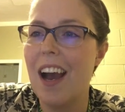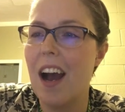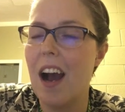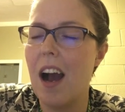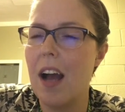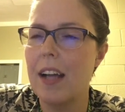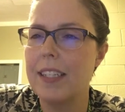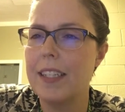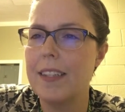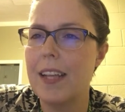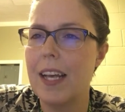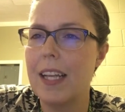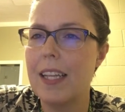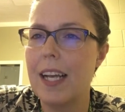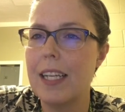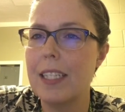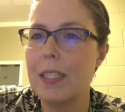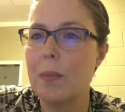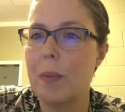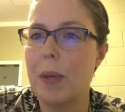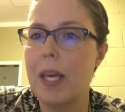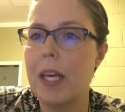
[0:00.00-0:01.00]
I did that
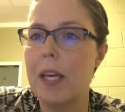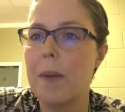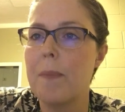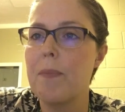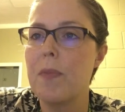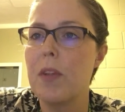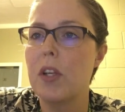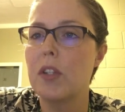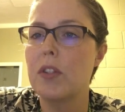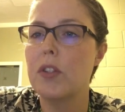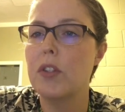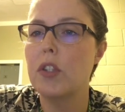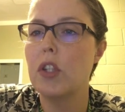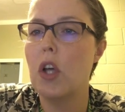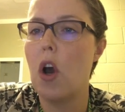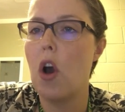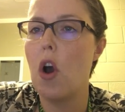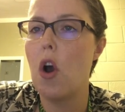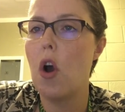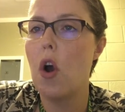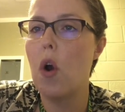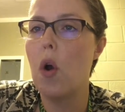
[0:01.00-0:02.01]
last week.
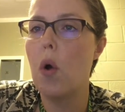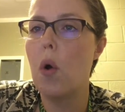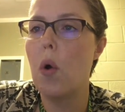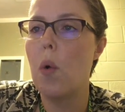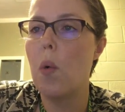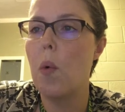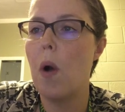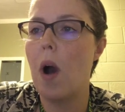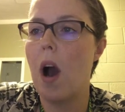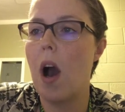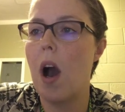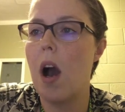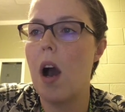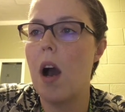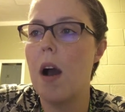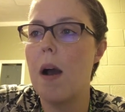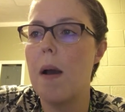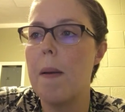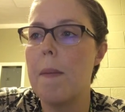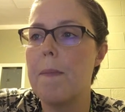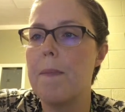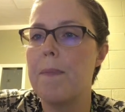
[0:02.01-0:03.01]
So,
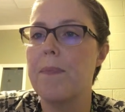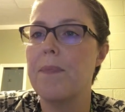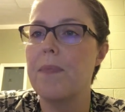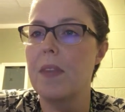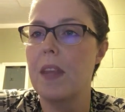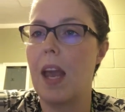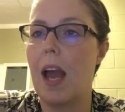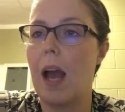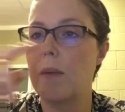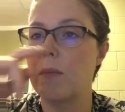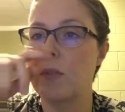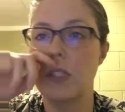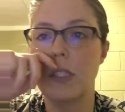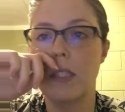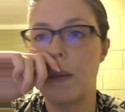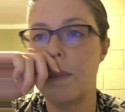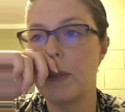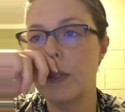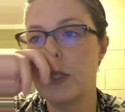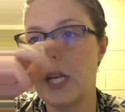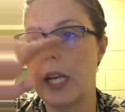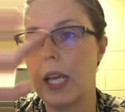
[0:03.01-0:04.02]
yeah, I'm just
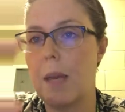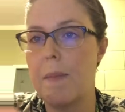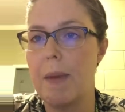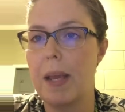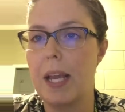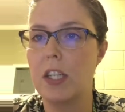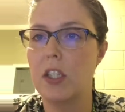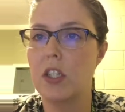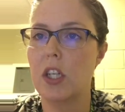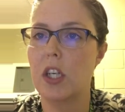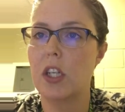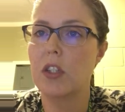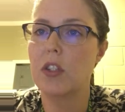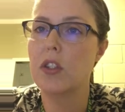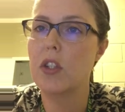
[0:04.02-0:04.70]
double checking, making sure.